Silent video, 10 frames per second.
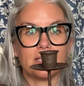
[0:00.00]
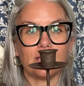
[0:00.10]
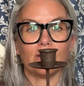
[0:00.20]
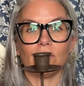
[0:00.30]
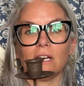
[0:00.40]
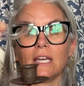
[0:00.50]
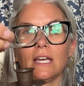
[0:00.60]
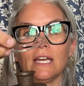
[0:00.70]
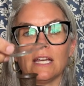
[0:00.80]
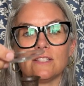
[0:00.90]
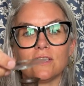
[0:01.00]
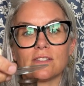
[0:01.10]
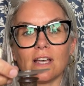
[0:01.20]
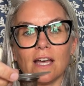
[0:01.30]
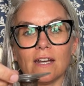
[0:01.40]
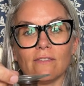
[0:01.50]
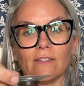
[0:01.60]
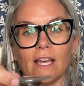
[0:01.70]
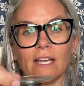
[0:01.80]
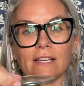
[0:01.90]
do is just kind of
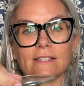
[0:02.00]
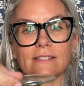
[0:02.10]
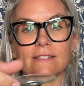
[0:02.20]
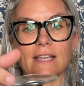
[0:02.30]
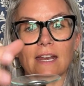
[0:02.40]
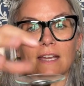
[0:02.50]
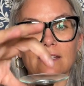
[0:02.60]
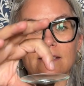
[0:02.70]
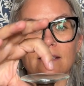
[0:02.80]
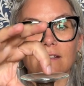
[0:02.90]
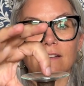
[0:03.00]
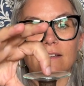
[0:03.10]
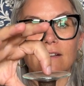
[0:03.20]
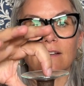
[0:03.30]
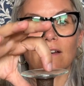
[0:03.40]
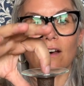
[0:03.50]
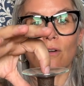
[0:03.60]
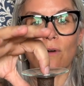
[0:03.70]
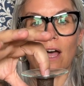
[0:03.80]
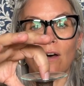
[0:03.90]
like set it
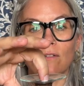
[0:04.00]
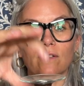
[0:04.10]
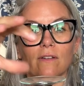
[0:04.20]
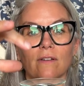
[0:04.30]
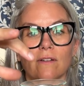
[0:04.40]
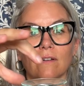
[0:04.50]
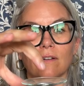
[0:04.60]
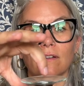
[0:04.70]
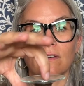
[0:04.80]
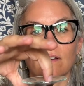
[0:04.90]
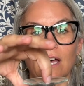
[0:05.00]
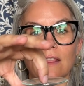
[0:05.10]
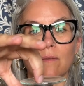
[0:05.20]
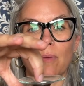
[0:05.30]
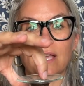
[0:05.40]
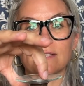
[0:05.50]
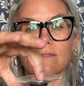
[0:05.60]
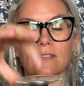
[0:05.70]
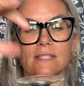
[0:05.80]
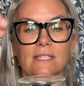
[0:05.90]
around at the base of
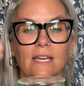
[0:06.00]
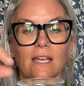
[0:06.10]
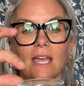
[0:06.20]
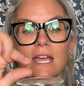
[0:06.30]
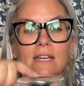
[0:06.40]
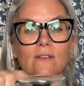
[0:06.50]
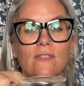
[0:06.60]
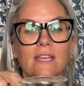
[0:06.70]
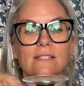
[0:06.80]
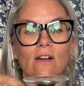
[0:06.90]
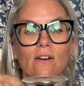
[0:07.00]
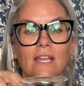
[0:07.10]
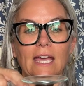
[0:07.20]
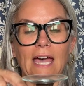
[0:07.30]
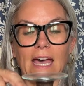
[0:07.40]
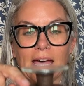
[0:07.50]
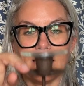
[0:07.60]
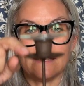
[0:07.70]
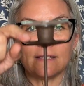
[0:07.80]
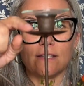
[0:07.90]
the stick. Now this already
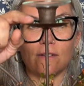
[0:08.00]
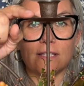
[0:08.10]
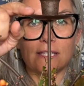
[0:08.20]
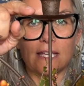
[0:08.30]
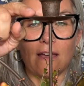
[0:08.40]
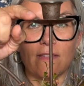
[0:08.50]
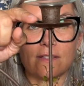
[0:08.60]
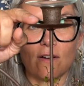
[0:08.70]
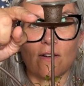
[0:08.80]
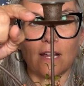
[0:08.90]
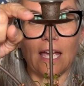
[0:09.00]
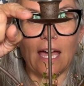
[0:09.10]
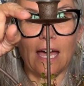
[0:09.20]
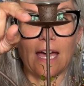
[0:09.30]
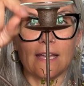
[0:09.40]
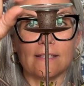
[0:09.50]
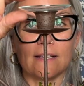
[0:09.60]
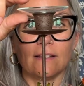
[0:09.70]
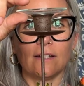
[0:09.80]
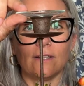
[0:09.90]
has, you can see how this already has
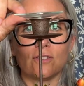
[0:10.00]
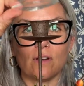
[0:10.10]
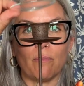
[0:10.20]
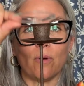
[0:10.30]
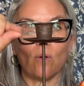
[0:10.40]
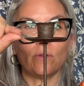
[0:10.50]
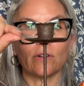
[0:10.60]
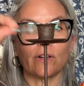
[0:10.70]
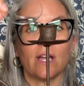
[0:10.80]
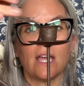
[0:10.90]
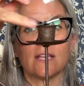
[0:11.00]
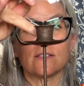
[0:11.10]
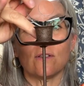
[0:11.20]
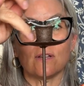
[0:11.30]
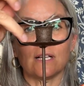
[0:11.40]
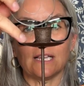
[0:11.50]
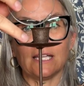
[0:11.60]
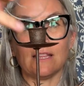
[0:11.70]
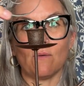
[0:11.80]
a little drip holder, so you can clean the